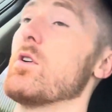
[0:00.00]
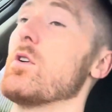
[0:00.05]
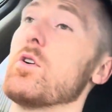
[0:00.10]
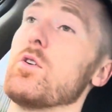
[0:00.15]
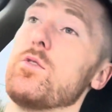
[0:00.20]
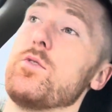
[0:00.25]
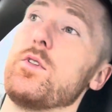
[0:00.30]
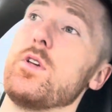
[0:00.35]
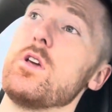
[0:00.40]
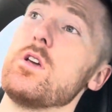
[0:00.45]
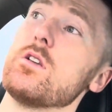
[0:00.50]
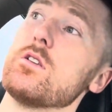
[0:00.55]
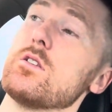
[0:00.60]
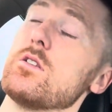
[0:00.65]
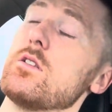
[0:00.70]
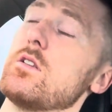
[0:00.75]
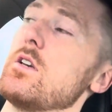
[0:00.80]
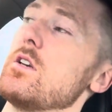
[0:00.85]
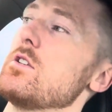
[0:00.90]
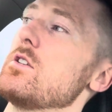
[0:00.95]
all good things
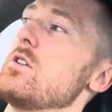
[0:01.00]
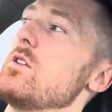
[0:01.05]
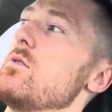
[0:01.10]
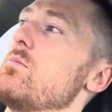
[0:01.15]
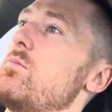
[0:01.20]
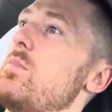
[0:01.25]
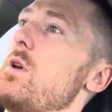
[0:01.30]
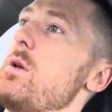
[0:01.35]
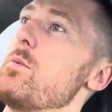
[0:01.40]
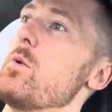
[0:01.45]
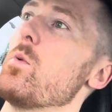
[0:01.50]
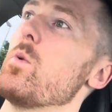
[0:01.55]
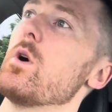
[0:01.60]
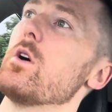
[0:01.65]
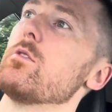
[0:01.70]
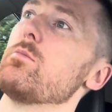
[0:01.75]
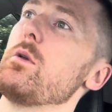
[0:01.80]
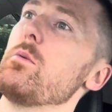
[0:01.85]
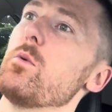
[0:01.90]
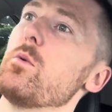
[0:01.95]
and things that you, people
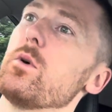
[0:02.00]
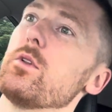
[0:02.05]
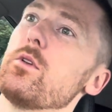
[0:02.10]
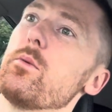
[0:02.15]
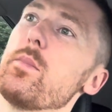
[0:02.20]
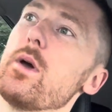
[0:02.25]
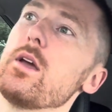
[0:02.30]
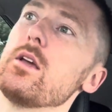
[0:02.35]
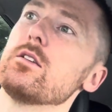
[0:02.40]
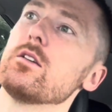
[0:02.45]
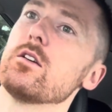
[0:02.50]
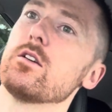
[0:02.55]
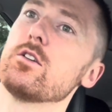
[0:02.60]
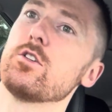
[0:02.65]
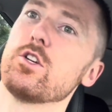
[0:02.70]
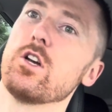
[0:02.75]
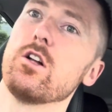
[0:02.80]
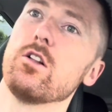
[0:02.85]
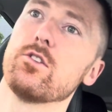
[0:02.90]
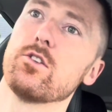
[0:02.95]
want. People want the basics:
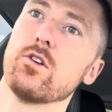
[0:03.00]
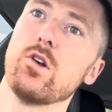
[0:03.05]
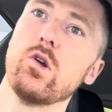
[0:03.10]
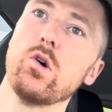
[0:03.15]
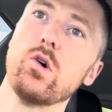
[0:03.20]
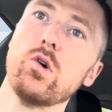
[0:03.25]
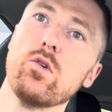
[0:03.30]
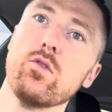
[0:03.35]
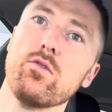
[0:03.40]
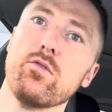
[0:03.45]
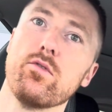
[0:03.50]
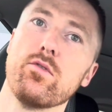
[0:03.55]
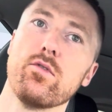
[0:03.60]
shelter, love.